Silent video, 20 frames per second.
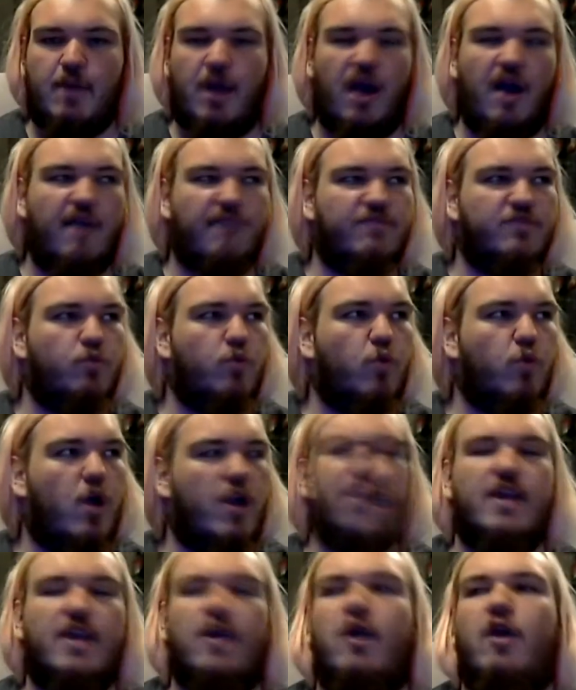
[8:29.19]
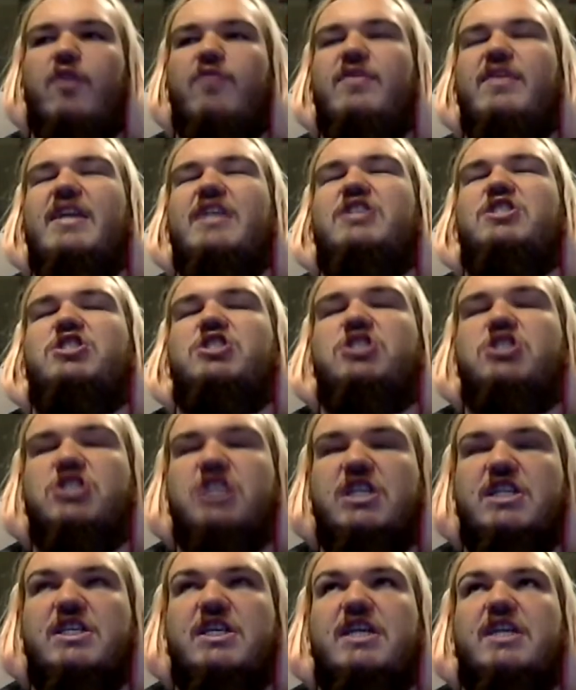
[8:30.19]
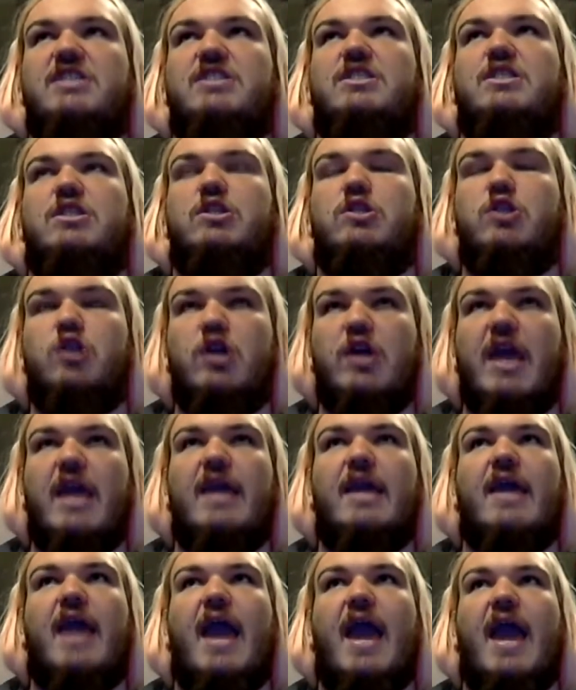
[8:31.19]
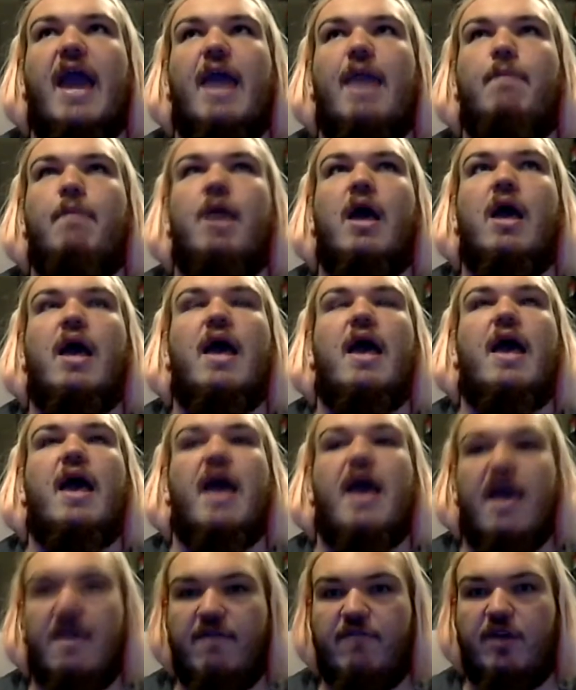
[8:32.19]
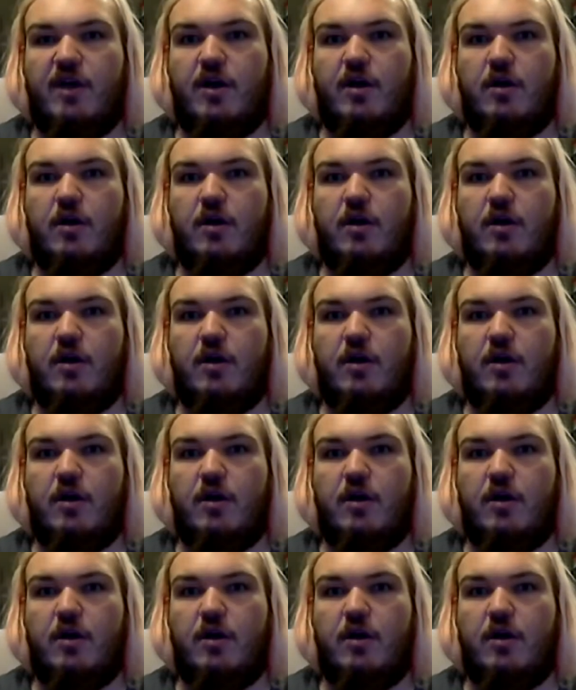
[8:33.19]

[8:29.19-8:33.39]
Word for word: after working on the shittiest looking game ever.